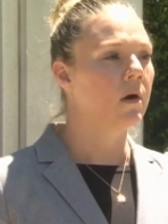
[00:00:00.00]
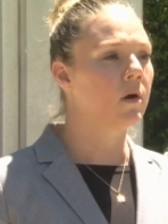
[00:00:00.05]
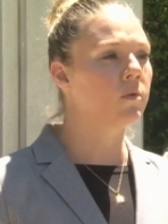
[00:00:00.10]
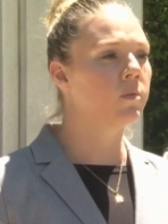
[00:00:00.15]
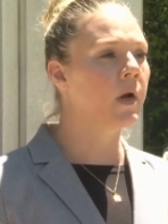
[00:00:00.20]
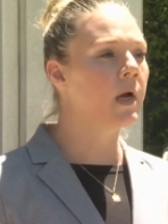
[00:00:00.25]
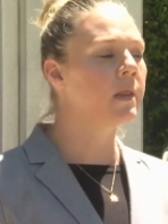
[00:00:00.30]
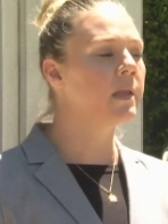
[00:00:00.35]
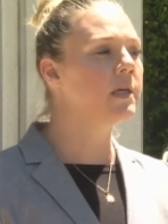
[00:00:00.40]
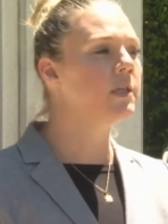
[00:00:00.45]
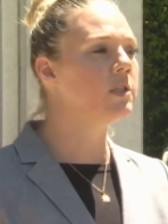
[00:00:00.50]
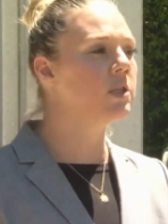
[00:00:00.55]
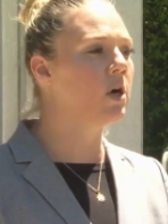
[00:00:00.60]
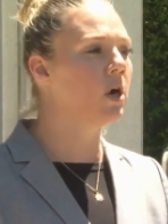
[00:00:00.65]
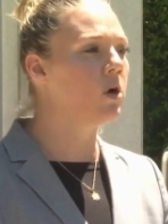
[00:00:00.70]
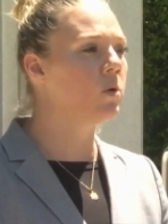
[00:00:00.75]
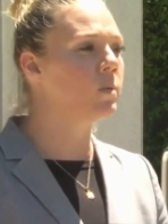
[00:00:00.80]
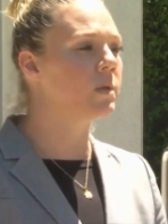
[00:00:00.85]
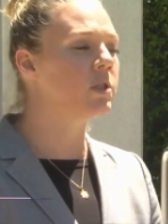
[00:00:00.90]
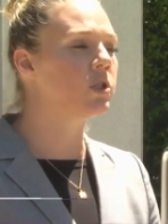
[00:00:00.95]
Arely
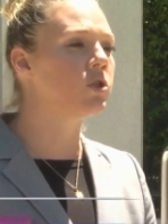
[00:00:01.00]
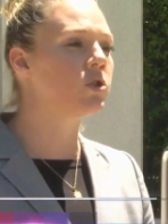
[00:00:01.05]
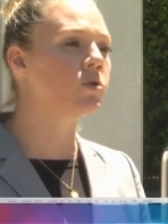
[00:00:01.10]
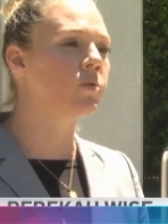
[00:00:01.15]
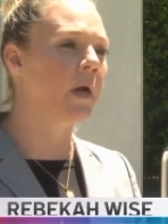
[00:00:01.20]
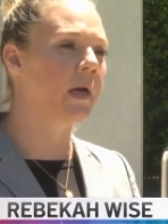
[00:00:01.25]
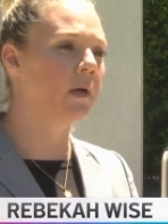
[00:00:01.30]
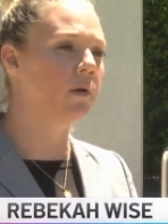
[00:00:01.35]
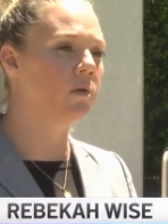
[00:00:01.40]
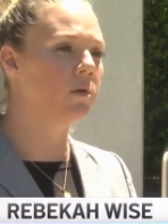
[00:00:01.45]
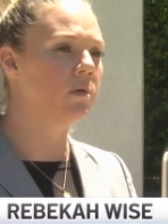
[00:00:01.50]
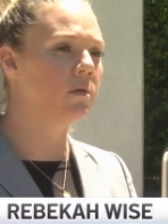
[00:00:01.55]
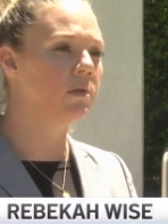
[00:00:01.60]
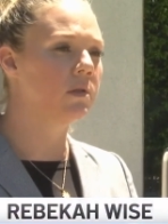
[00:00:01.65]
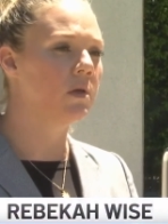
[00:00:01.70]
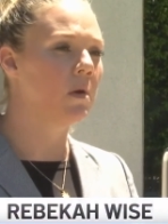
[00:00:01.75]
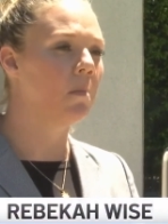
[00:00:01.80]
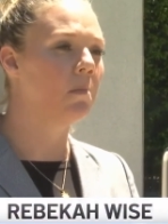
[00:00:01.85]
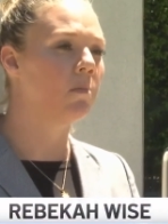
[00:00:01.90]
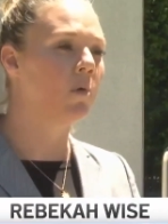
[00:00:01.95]
Doe was
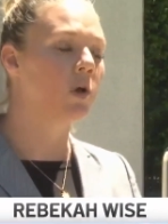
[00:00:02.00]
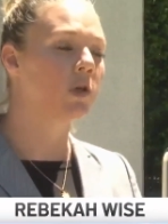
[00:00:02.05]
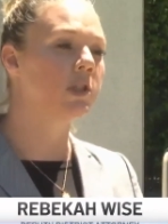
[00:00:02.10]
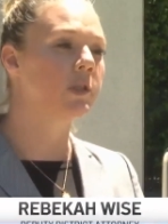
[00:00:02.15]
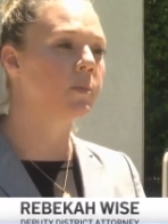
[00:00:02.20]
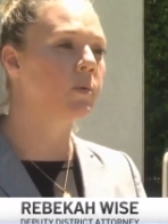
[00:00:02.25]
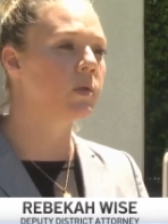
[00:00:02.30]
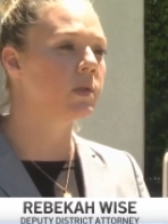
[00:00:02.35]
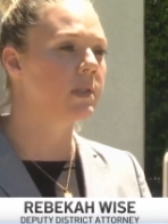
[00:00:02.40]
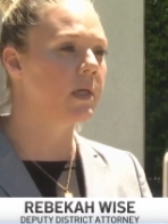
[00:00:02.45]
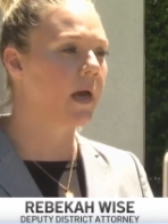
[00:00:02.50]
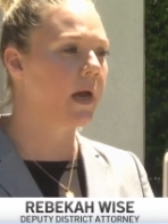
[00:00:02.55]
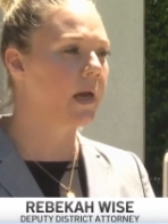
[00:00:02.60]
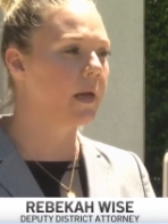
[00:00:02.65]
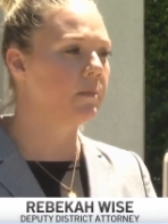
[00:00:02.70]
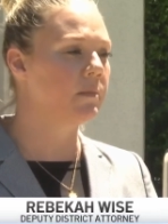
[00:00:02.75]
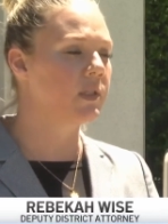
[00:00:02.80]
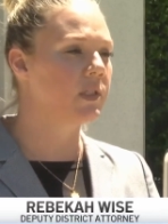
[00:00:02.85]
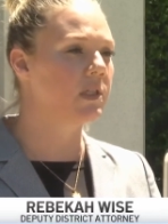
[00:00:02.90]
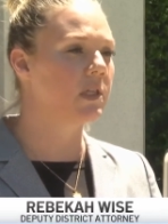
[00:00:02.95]
strangled multiple
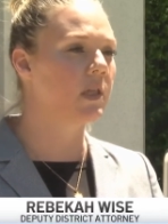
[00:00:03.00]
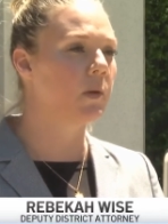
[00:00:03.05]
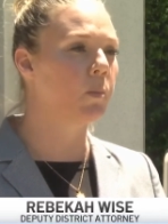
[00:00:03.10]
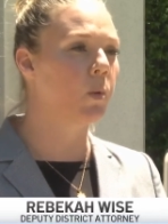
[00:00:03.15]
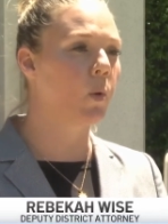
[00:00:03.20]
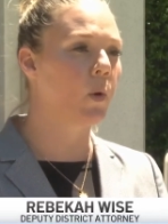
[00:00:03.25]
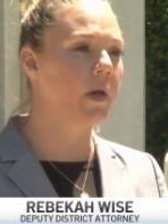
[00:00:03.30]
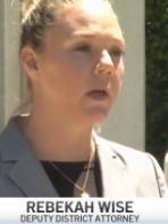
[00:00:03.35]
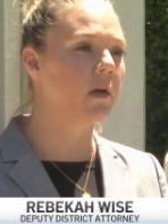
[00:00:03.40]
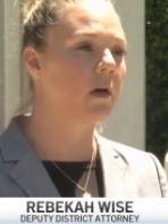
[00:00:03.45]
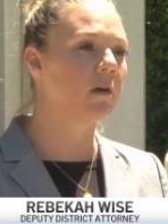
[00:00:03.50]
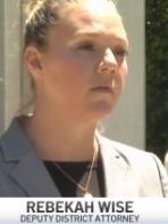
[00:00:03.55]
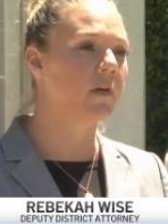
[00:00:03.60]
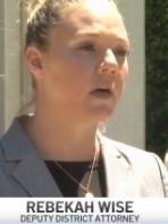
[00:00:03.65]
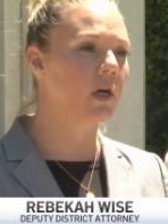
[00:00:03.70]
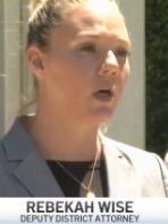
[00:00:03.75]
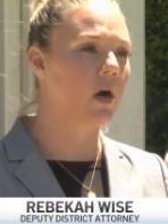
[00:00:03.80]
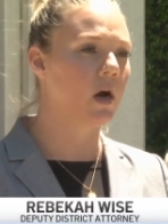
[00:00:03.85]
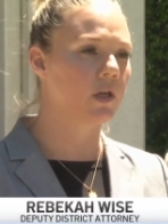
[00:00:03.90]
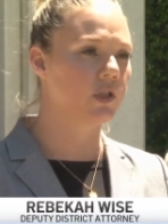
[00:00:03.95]
times to the point of
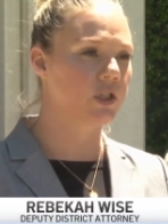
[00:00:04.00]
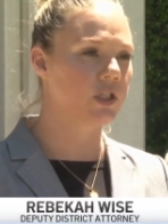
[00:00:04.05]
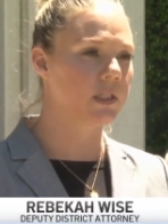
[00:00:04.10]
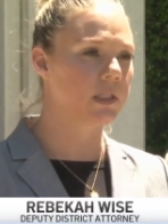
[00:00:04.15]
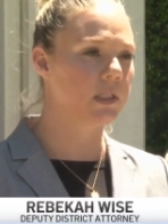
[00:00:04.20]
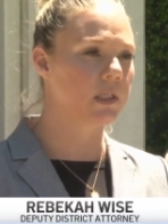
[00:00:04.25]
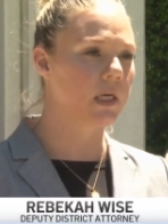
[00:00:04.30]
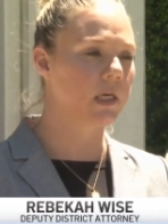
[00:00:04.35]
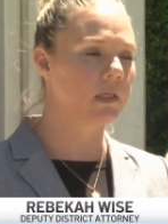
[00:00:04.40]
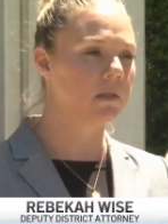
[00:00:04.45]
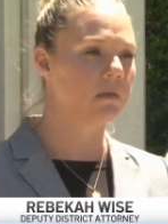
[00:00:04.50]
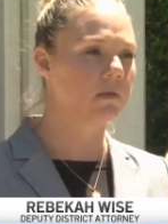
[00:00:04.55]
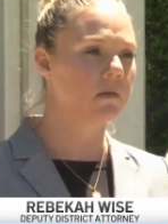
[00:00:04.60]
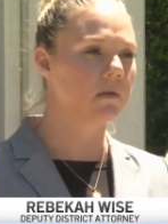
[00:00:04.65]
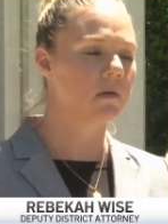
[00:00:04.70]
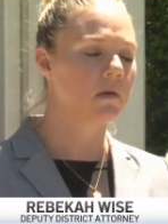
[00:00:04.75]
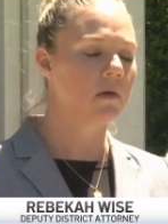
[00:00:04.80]
unconsciousness.